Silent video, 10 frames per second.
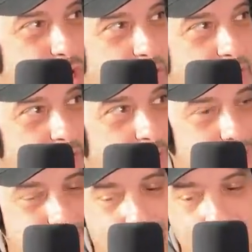Chang
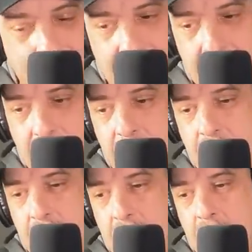attack.
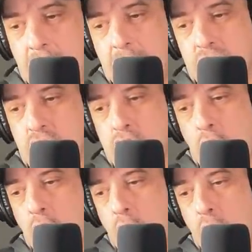Uh,
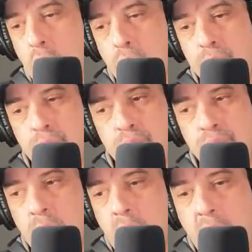so
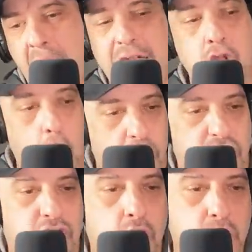I know that
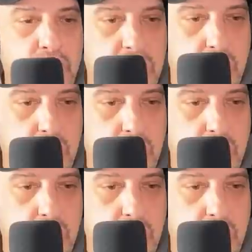there was a,